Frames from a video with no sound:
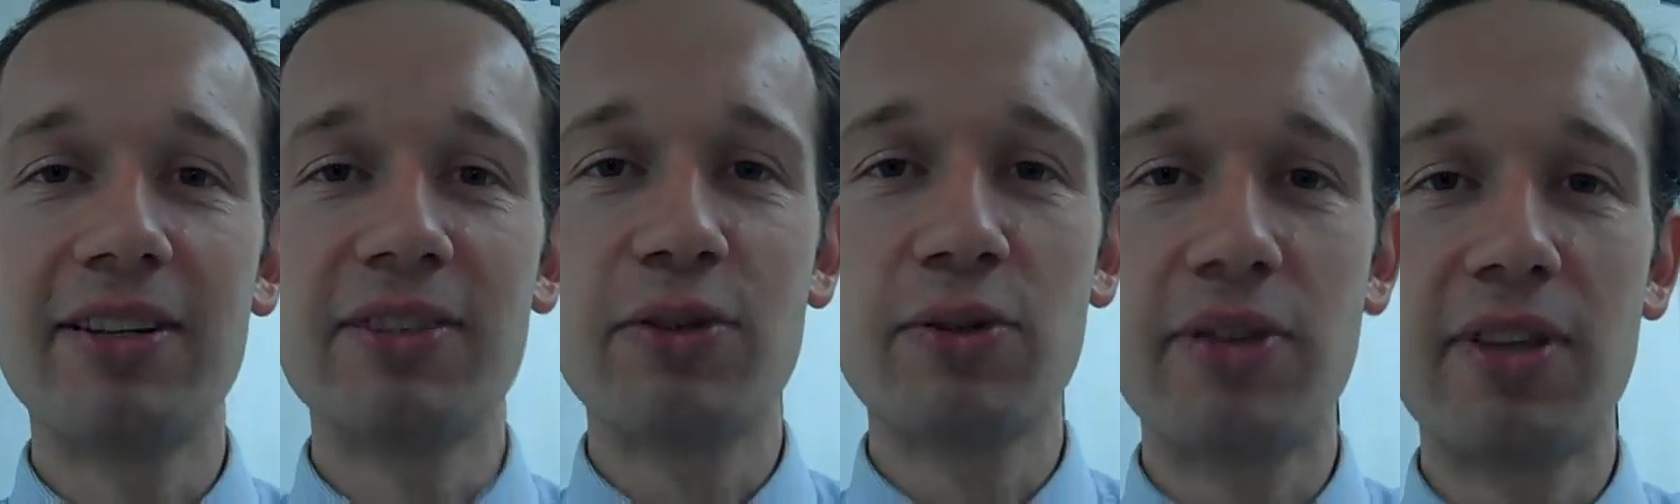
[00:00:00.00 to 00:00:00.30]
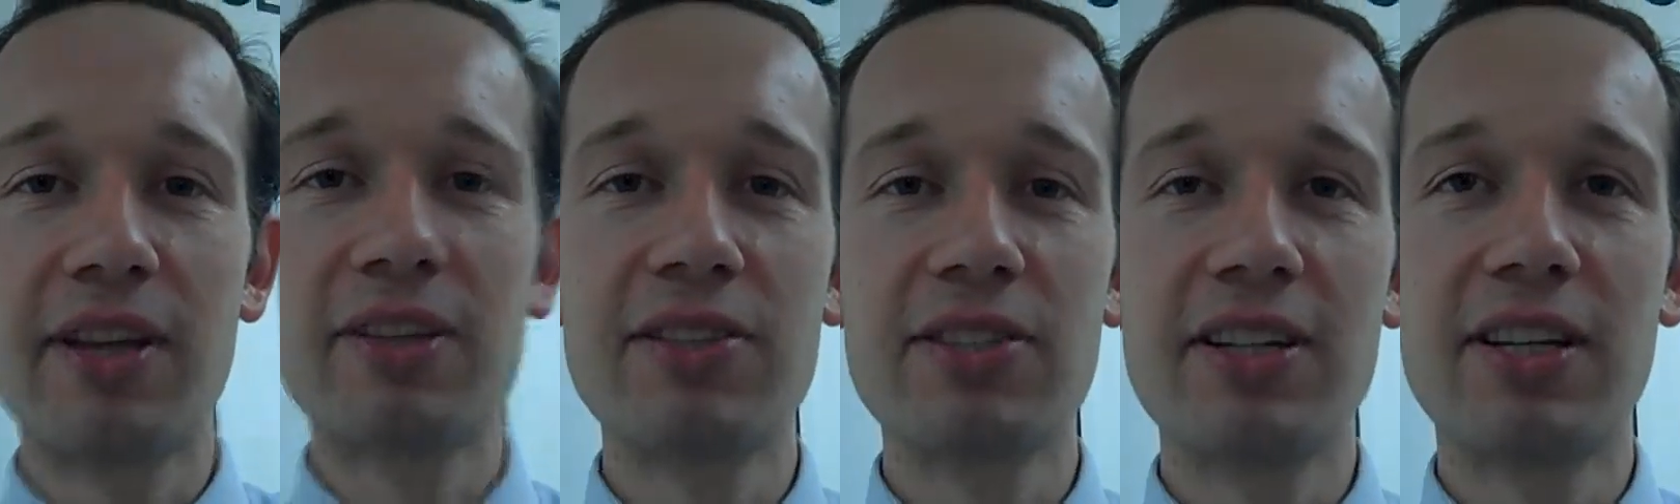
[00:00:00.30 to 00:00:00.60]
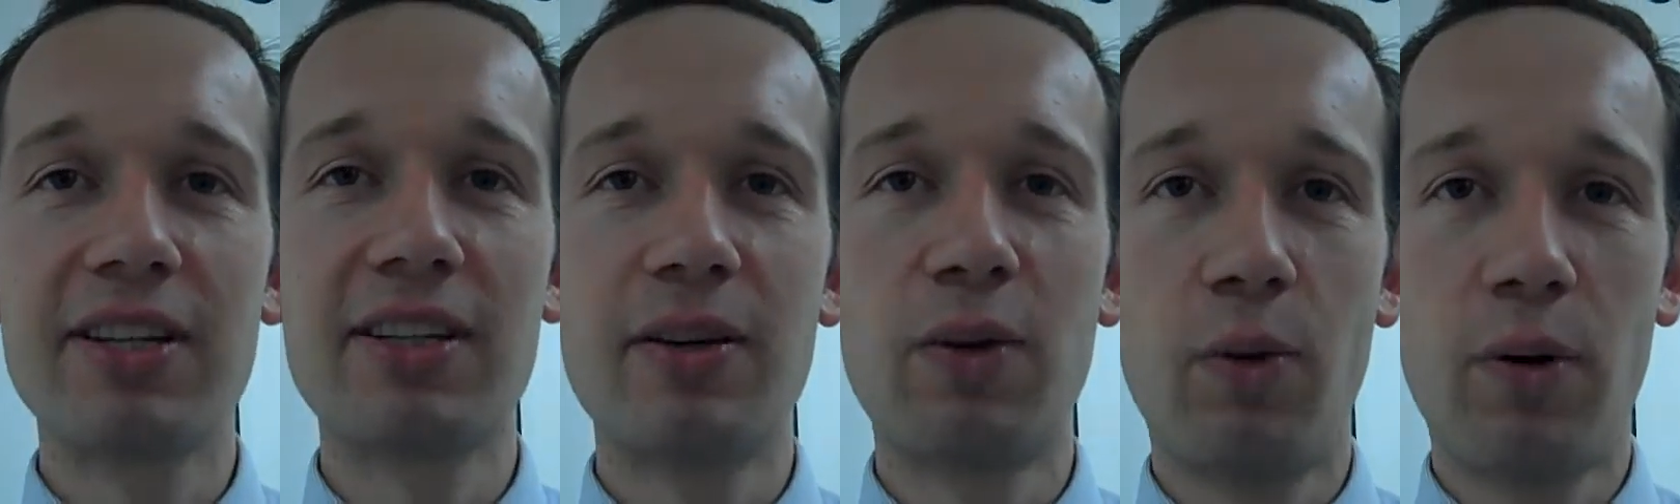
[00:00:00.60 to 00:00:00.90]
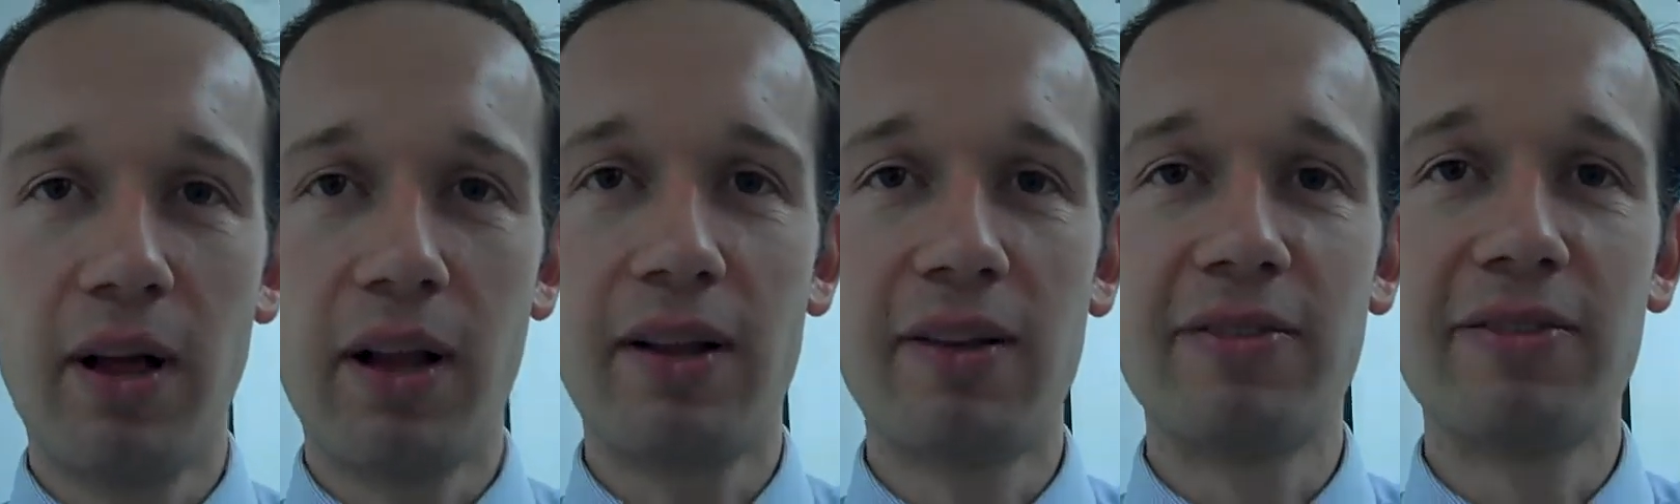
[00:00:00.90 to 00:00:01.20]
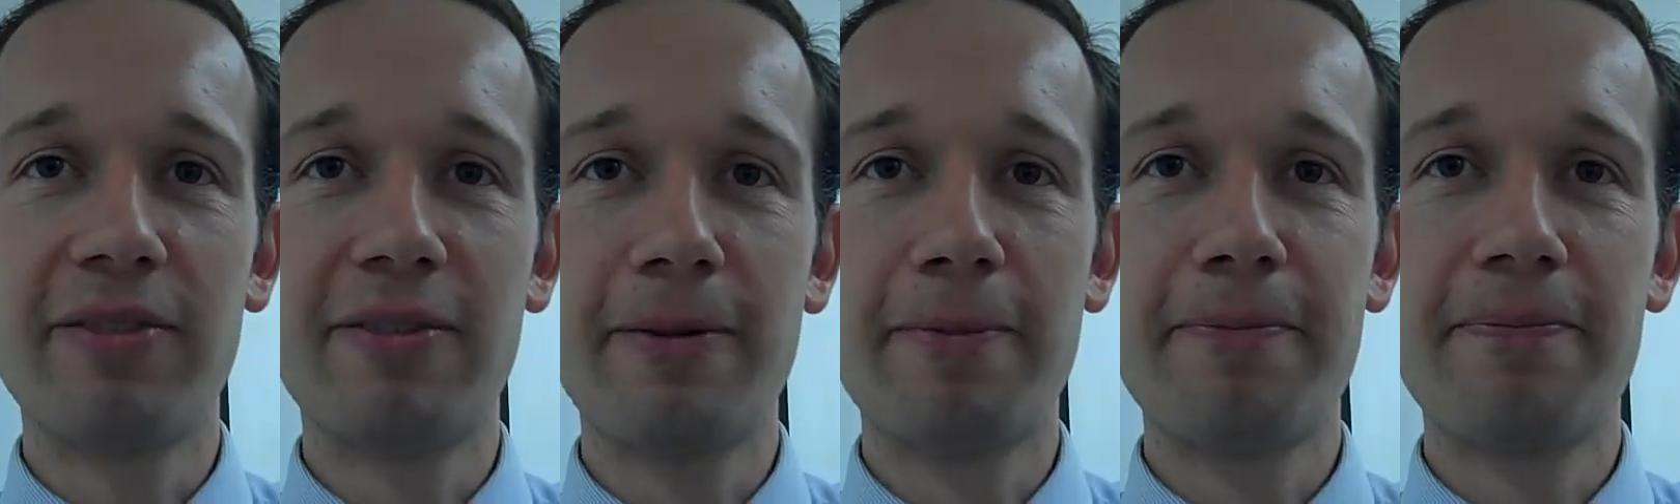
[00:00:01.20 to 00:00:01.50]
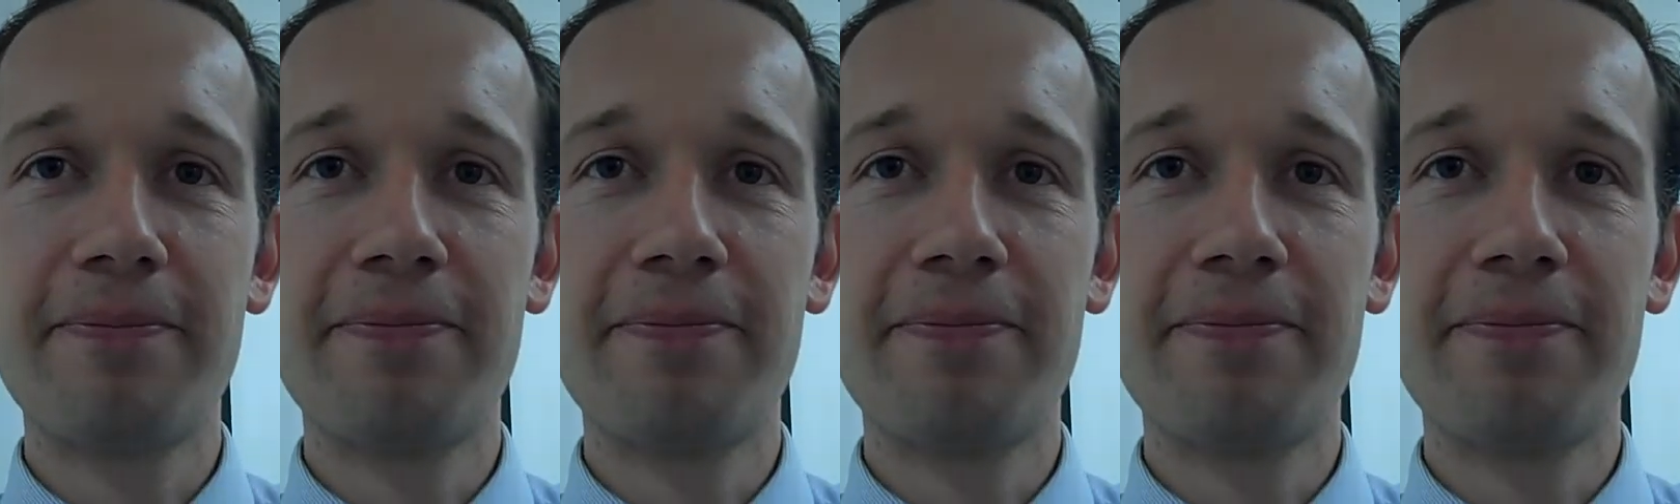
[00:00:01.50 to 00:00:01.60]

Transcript: and 2012.